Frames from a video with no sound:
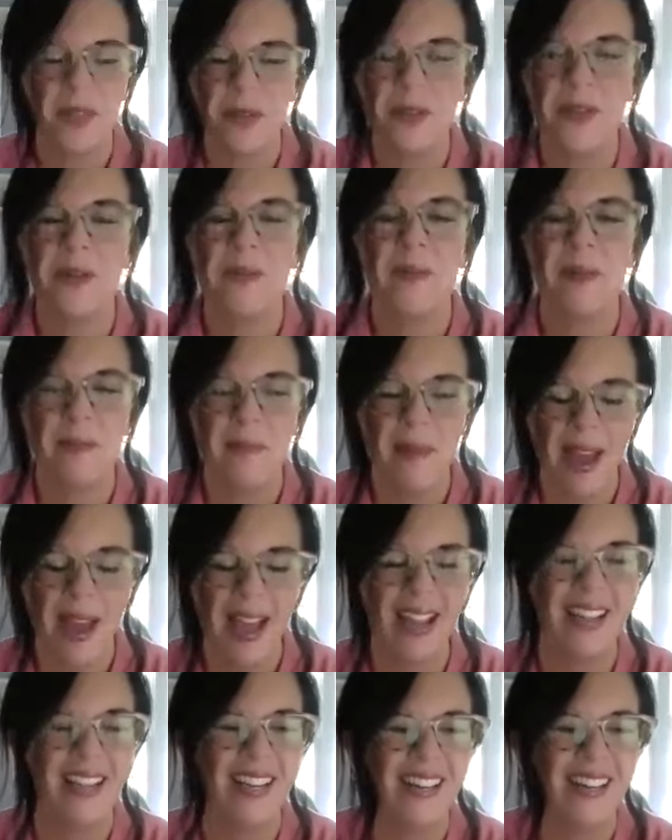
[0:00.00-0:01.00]
sure they'll be
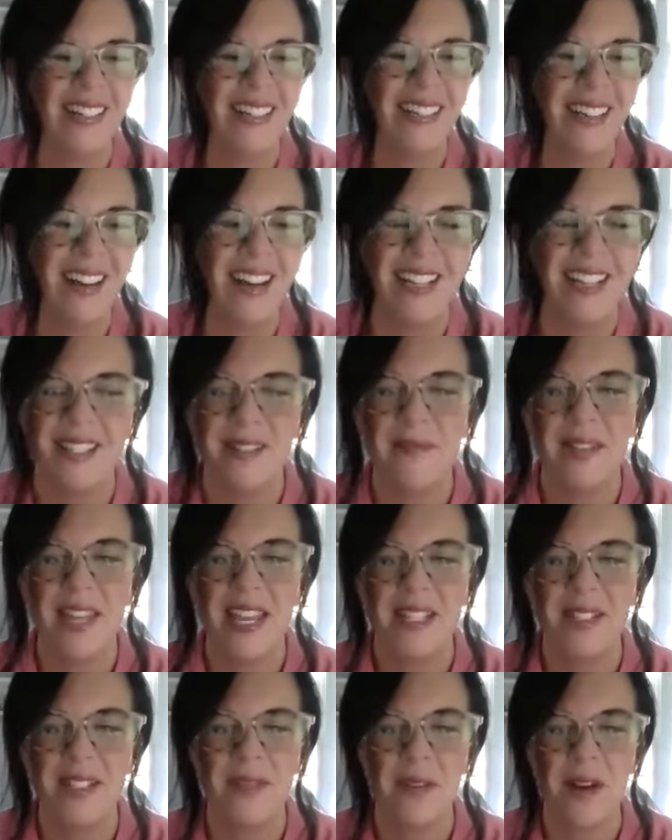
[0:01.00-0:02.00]
back. Awesome.
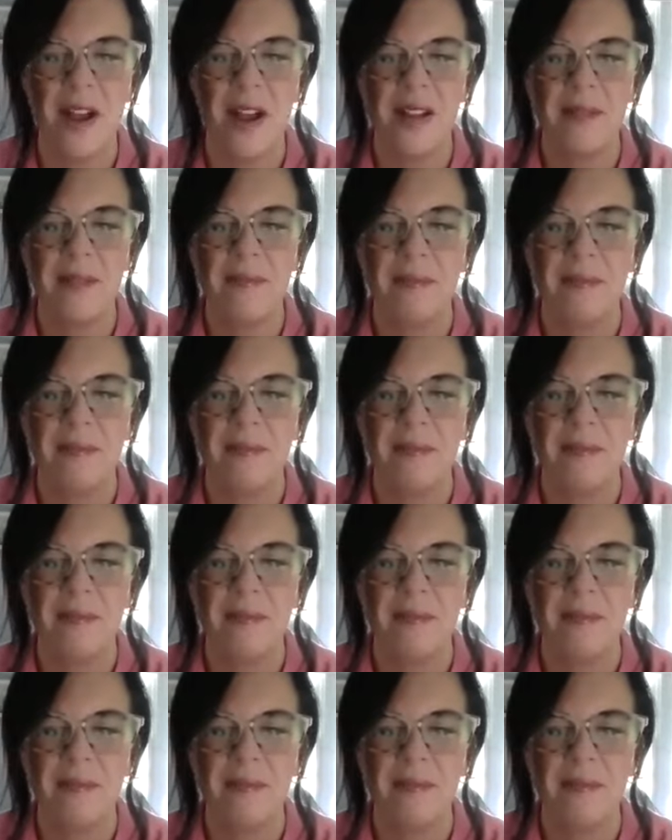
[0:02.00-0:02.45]
Thanks, Ron.